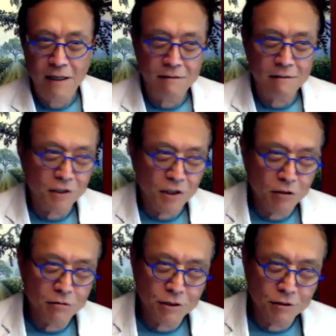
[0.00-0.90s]

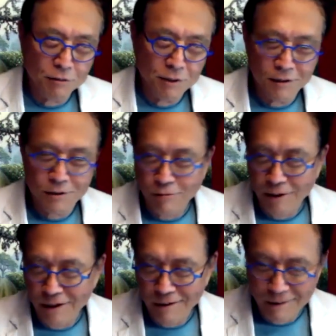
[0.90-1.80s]
YouTube and
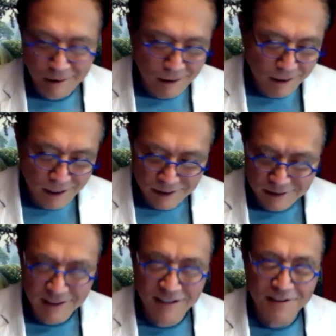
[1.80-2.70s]
Twitter and all that
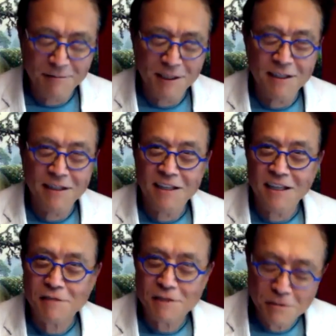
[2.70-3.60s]
stuff. I mean,
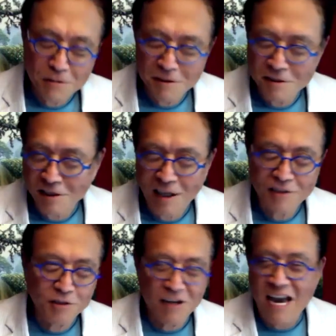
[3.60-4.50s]
if schools taught
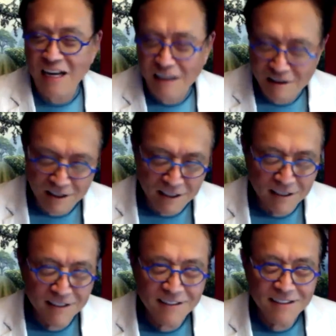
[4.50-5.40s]
you anything,
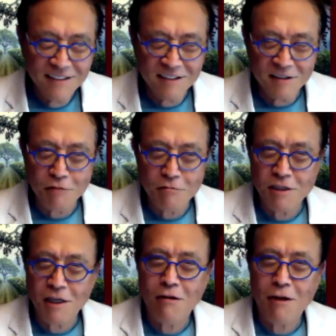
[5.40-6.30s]
you
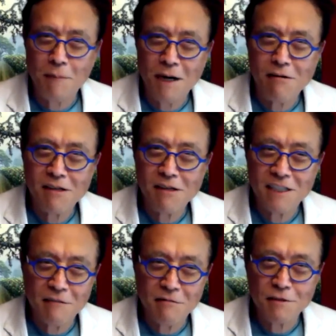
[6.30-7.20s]
would know America
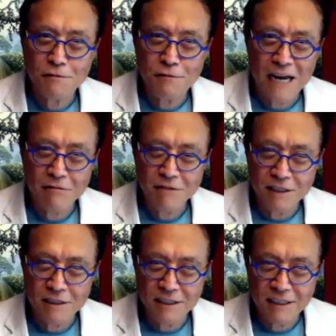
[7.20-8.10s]
was
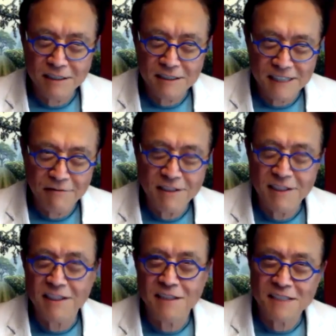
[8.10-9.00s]
founded in
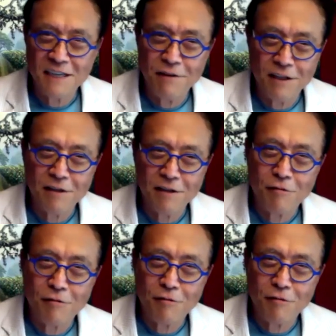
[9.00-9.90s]

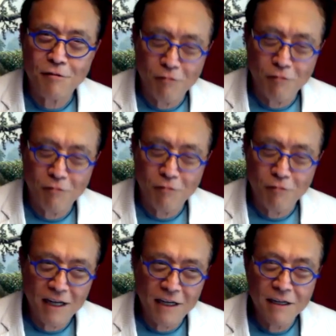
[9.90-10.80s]

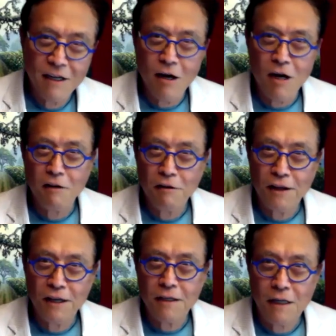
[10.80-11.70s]
1773 on a
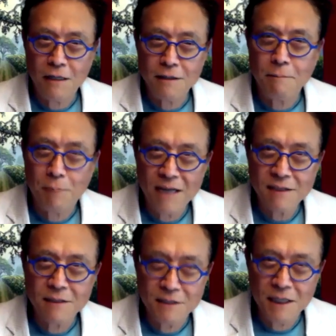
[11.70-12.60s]
thing called the Boston
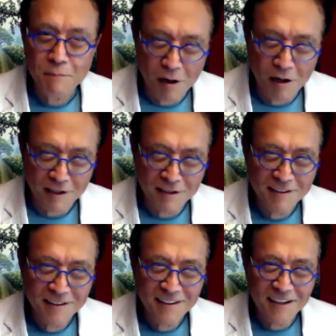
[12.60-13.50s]
Tea Party.
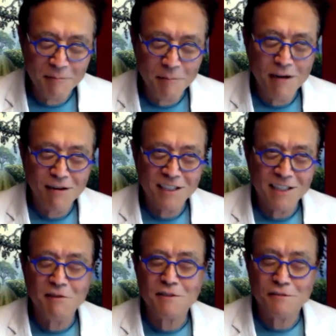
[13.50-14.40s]
America
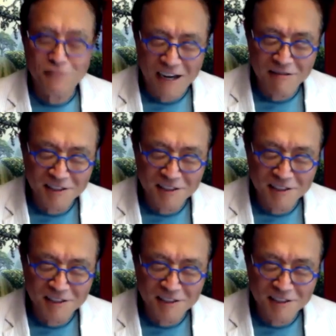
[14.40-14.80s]
was founded